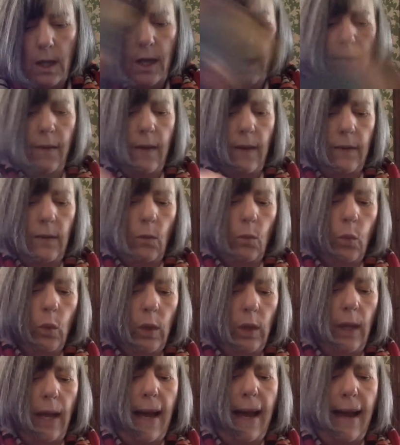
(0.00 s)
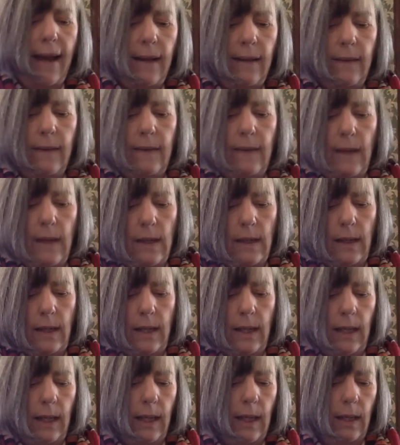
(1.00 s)
There's a real accent
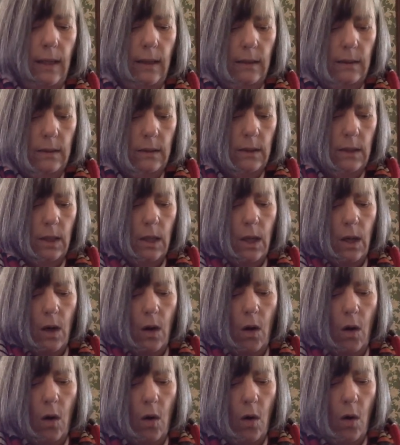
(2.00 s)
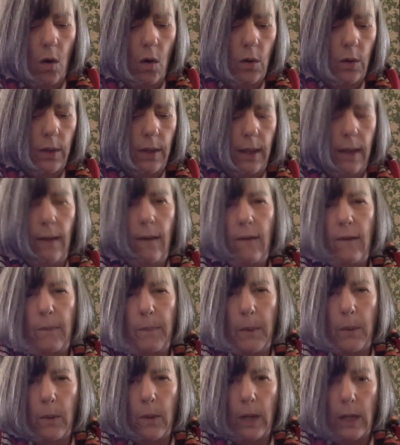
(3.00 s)
here on
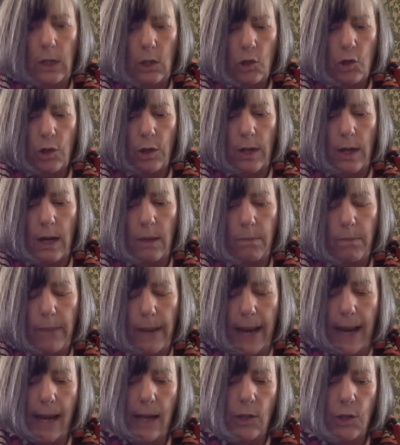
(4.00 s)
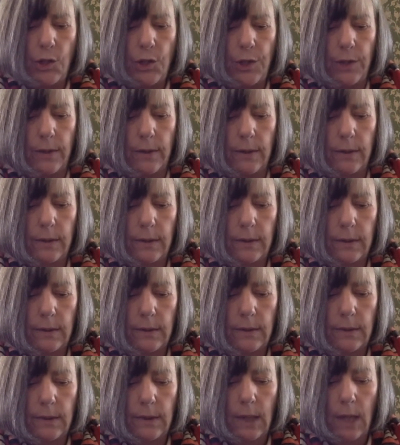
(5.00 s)
inspiration and passion
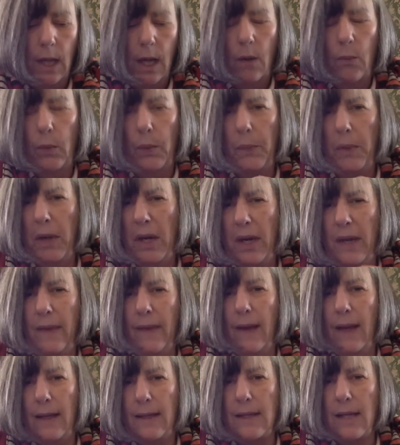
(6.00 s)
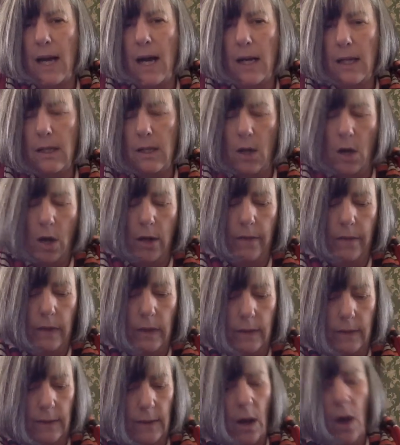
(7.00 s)
when we're in the dark night of the
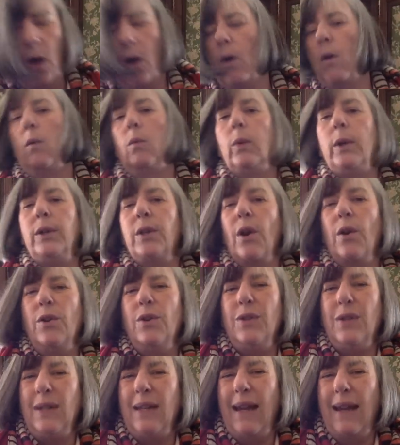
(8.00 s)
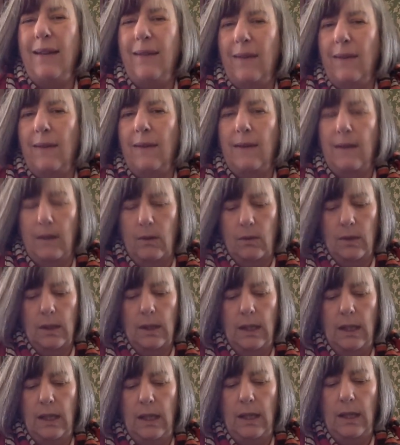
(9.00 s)
soul, we don't
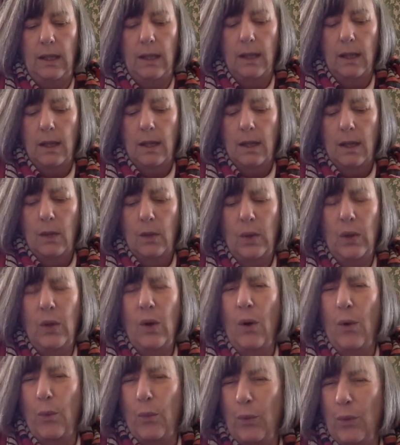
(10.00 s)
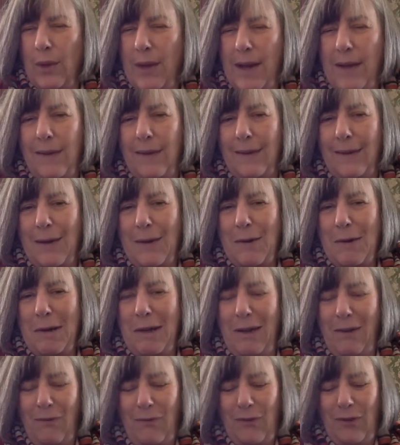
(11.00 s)
necessarily, we're not
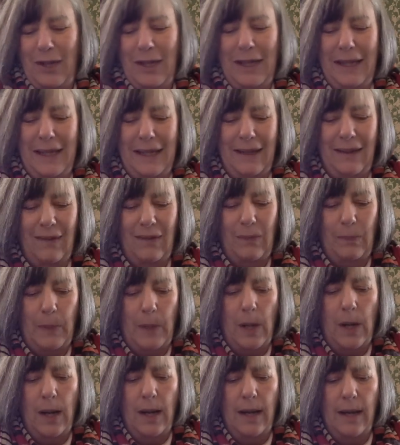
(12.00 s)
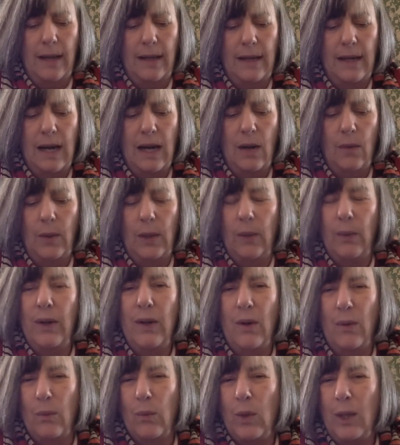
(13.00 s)
necessarily feeling inspired, are we? We're
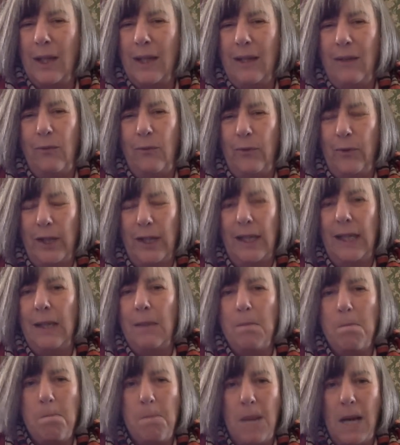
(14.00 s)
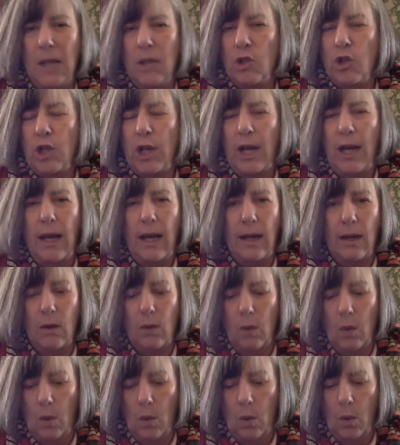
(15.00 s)
not really feeling much at
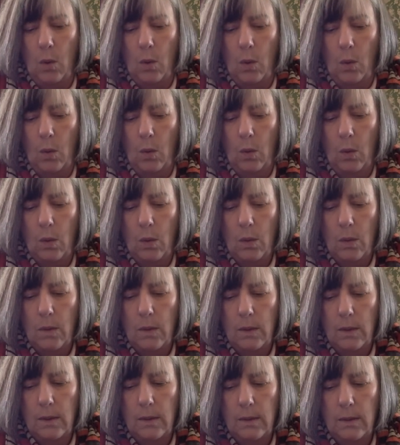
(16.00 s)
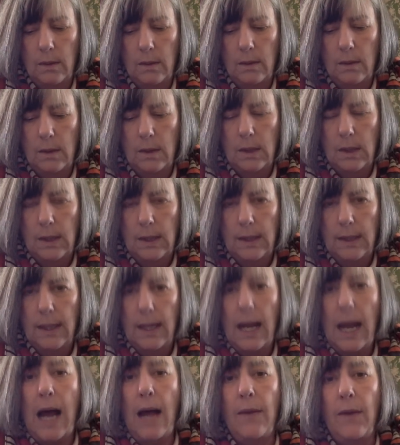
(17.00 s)
all,
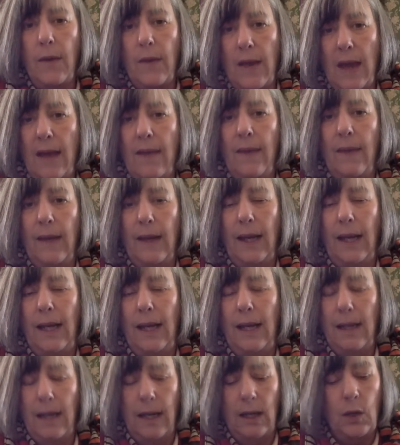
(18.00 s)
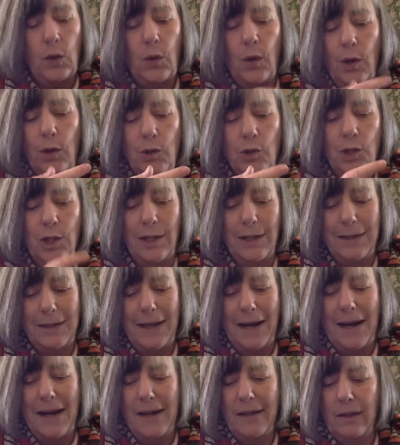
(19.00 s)
other than the encroaching
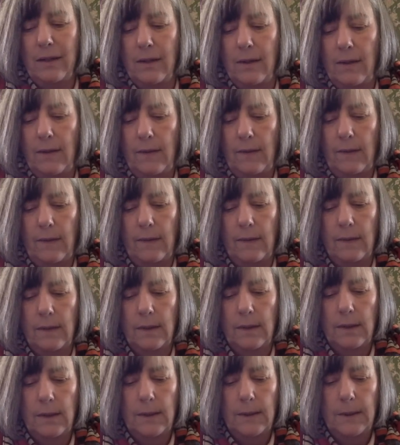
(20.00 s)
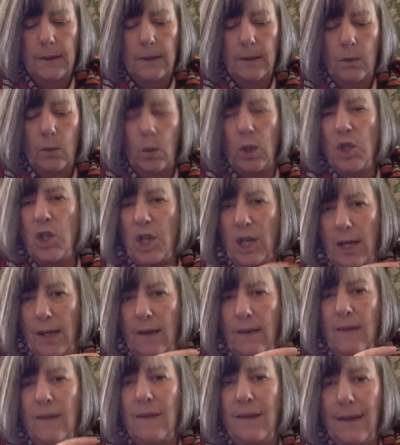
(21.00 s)
darkness, which
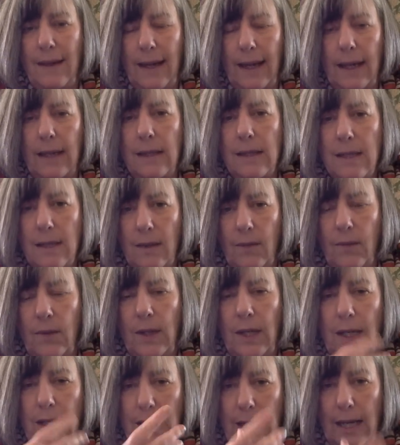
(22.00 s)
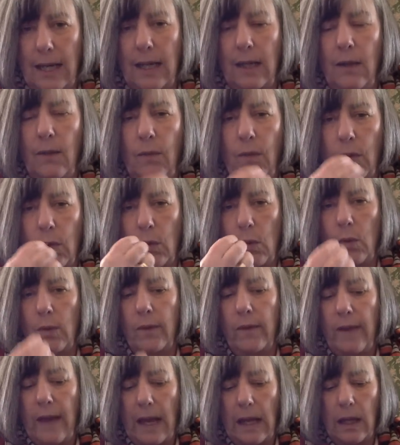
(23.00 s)
is negativity, negative
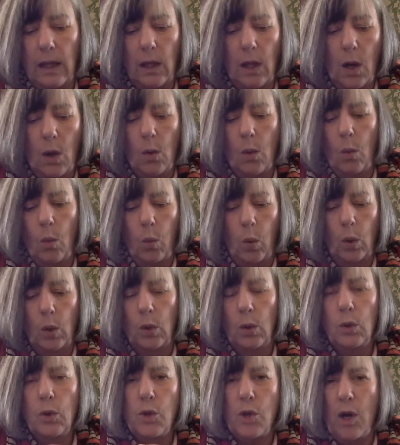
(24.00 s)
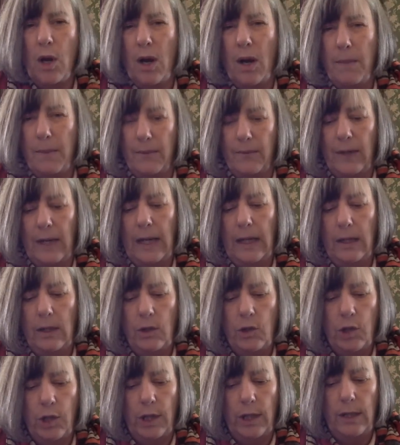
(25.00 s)
thoughts, that lower world type of
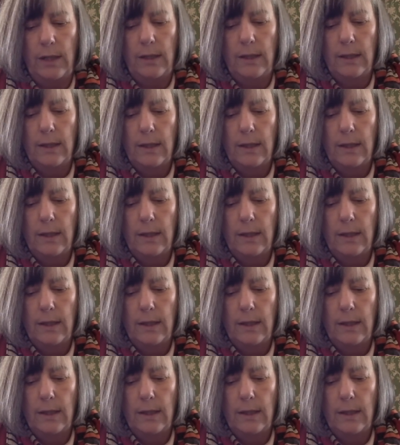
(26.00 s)
energy